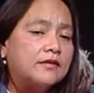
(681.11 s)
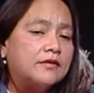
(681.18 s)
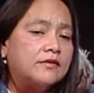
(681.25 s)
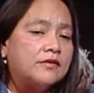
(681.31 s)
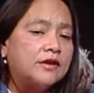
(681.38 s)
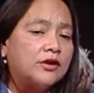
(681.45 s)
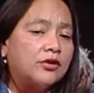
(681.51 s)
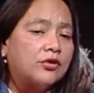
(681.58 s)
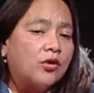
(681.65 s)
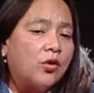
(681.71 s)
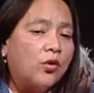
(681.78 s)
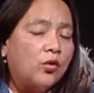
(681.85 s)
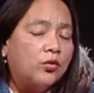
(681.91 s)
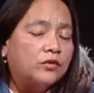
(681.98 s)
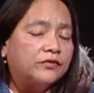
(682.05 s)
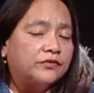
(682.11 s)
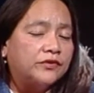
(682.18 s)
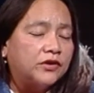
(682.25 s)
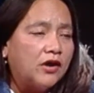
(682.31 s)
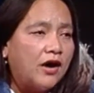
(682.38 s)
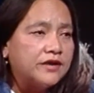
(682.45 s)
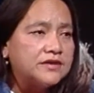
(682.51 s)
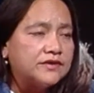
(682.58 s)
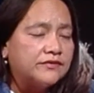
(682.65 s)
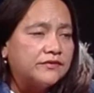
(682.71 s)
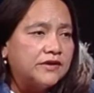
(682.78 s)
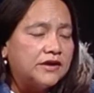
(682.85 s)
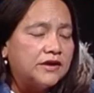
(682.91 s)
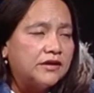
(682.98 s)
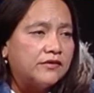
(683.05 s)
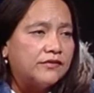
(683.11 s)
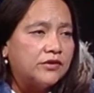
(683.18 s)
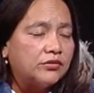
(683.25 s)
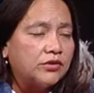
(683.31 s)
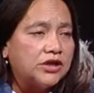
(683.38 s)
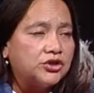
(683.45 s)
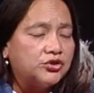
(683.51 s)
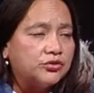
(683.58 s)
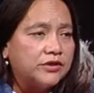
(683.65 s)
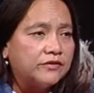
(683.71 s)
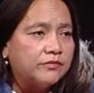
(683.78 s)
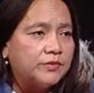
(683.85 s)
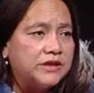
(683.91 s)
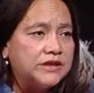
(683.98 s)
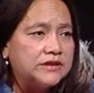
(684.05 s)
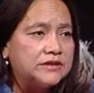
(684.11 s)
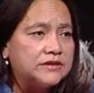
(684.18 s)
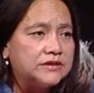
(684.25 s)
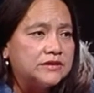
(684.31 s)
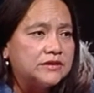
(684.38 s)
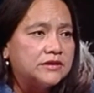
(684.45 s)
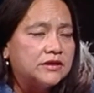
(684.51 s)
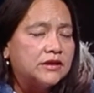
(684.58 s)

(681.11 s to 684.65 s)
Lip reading: their whole philosophy of the Great Tree of Peace